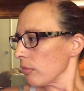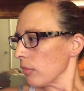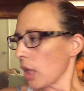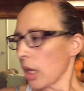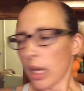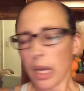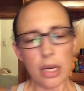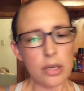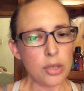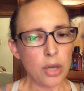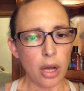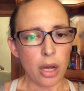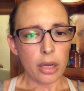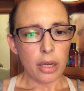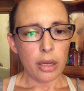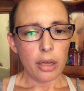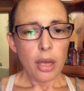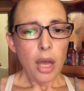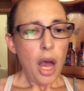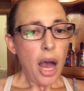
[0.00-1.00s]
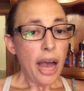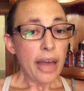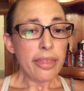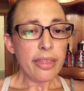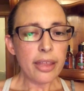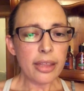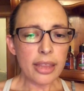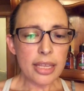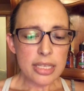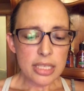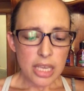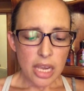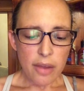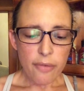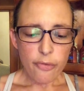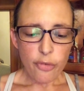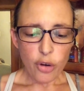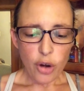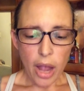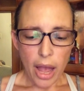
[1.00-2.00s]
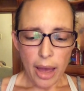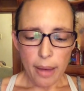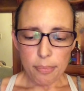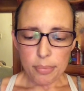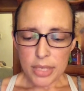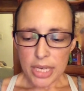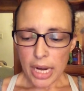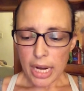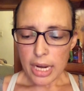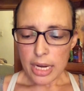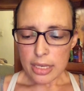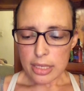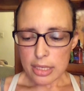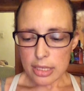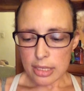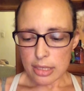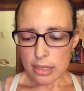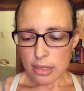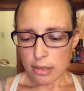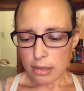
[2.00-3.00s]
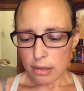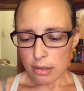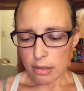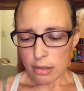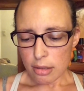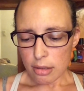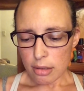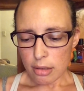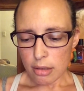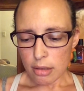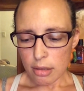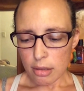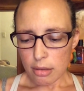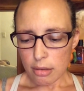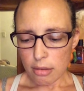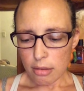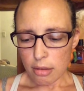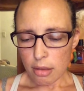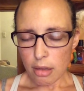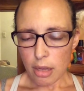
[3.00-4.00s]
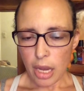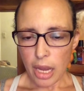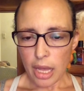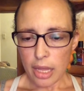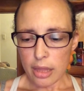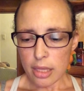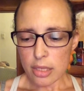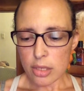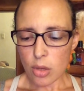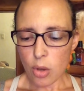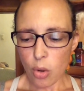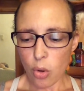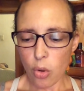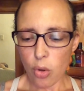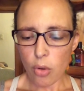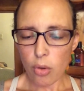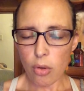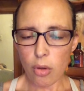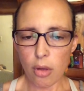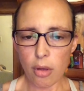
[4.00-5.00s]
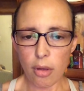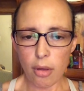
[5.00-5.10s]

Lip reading: I can't talk. I think that's it for updates. I had this whole